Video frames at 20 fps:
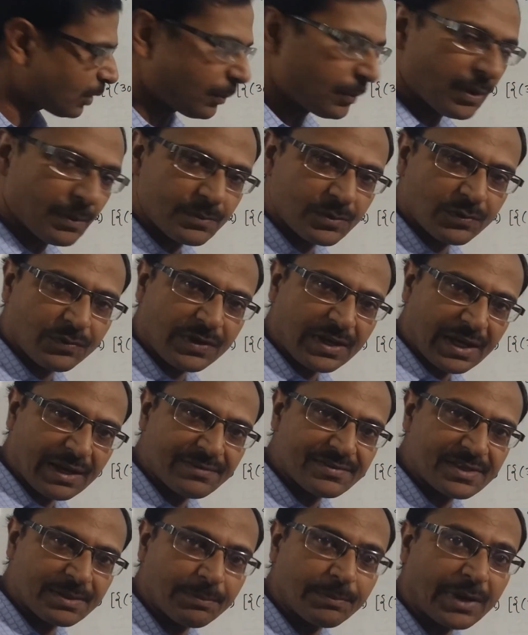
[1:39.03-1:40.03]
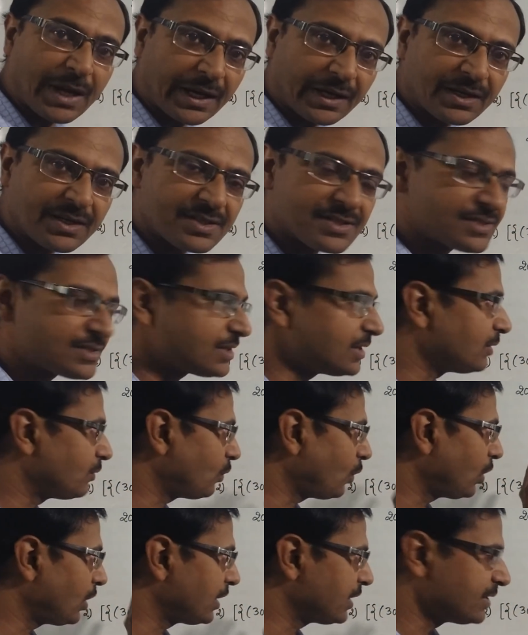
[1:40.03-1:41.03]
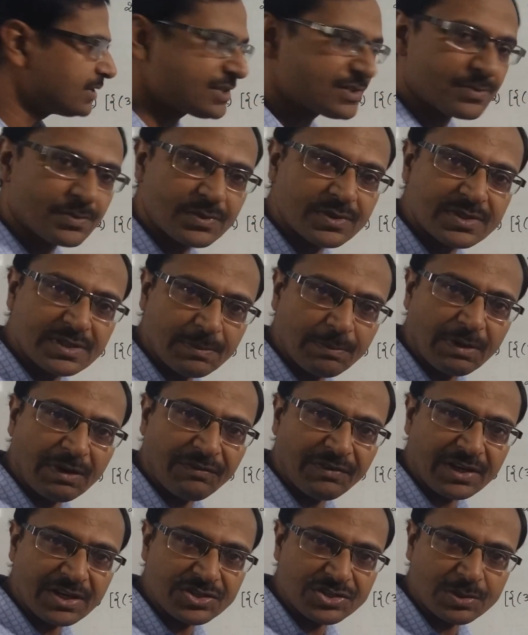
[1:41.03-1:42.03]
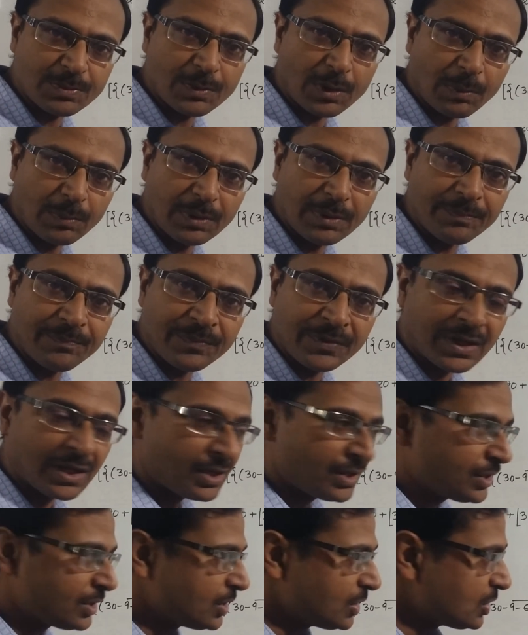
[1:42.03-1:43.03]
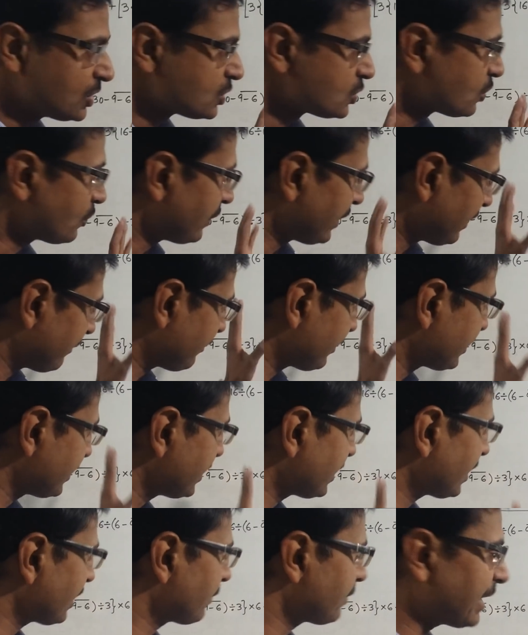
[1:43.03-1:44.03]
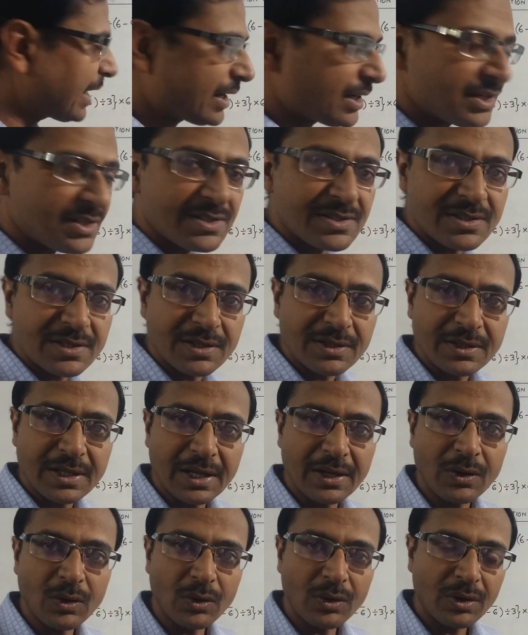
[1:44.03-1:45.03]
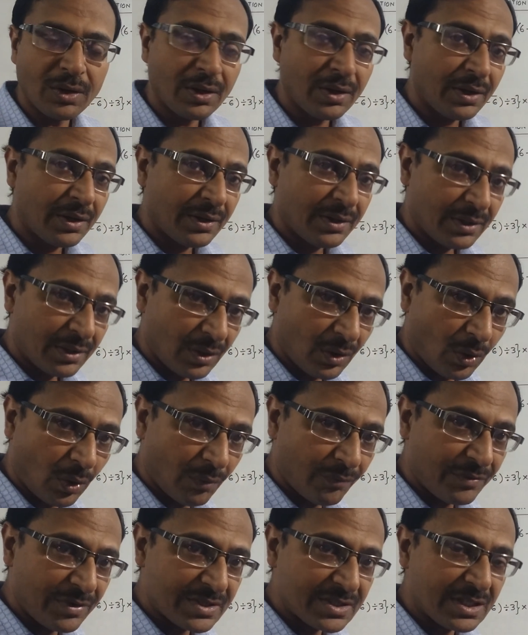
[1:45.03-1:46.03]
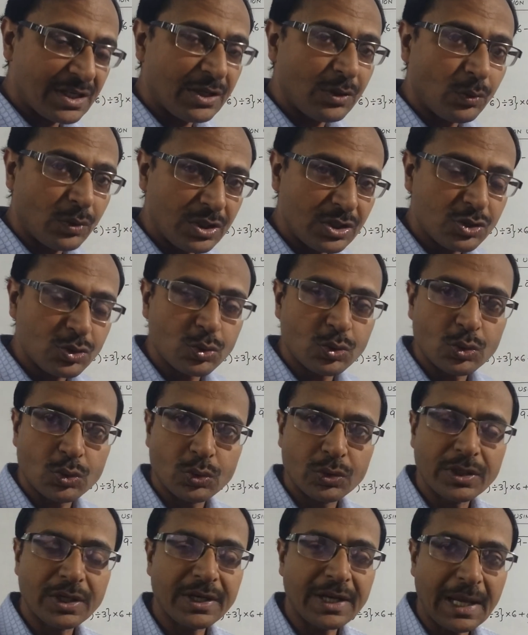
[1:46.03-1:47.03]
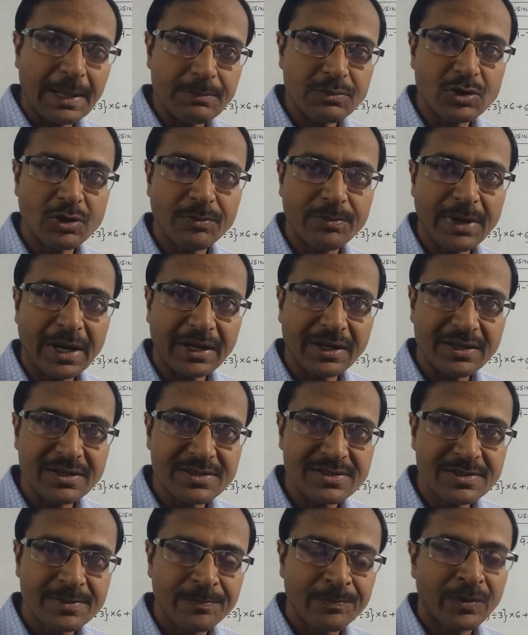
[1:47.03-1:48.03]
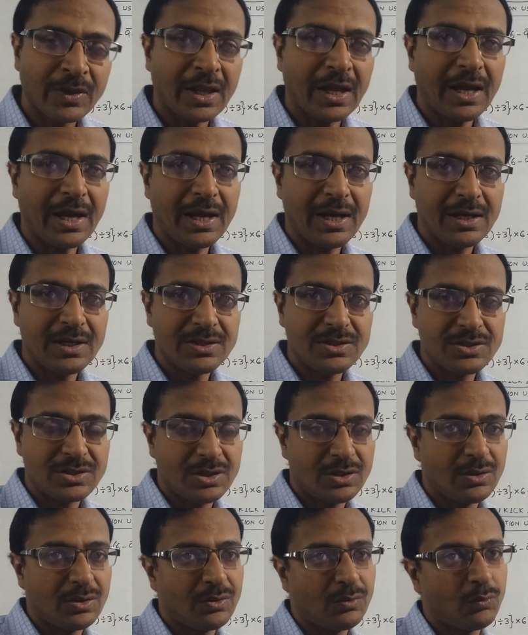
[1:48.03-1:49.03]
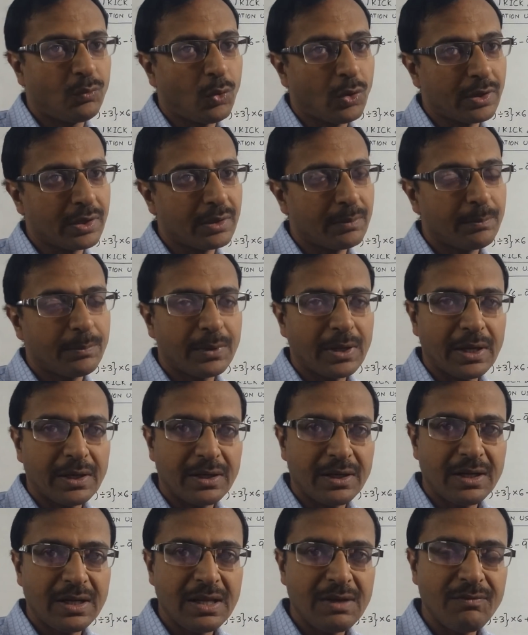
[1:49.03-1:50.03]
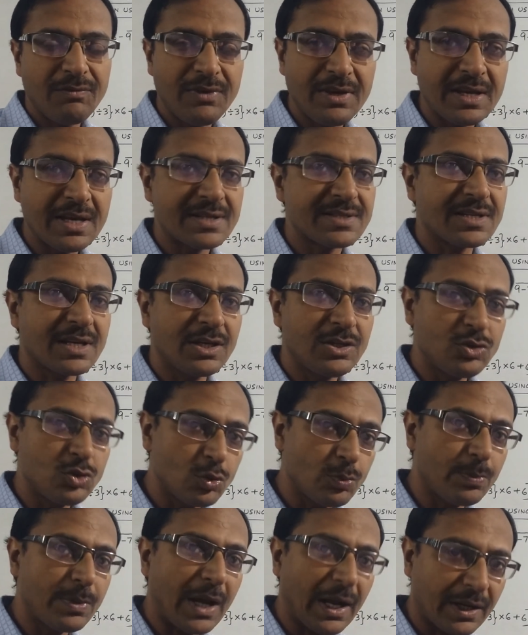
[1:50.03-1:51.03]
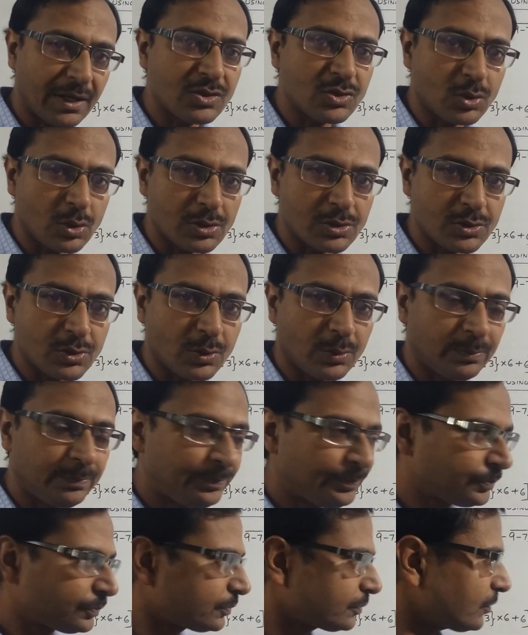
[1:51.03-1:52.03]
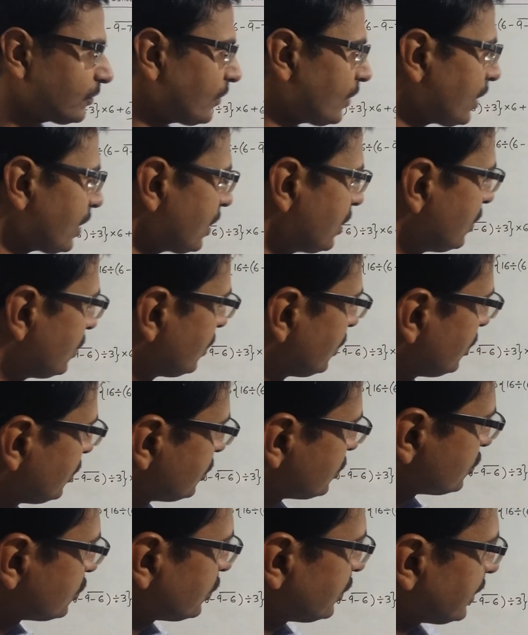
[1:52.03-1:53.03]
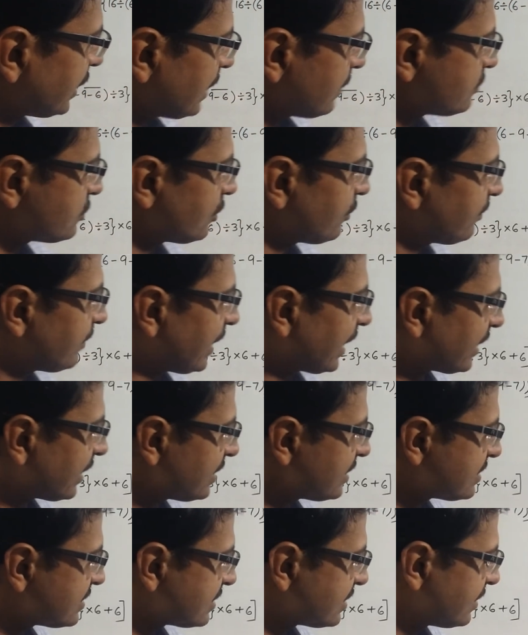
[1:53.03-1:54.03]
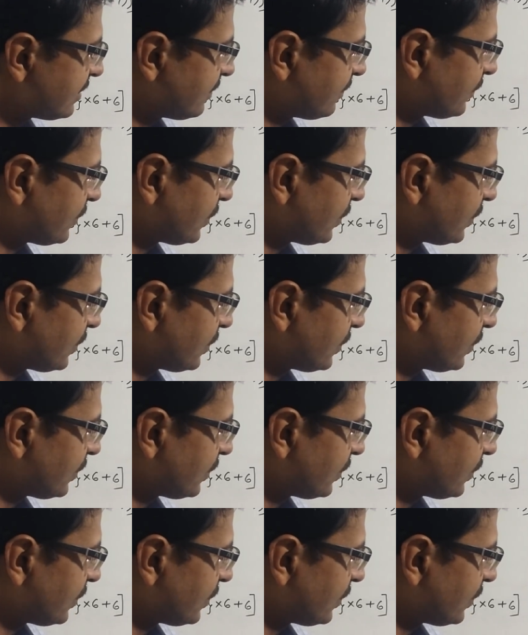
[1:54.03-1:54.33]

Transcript: problems, we have some brackets involved in this simplification problem. So whenever there are brackets, then obviously you need to know the types of brackets and what priority we assign to brackets also. So the types of brackets,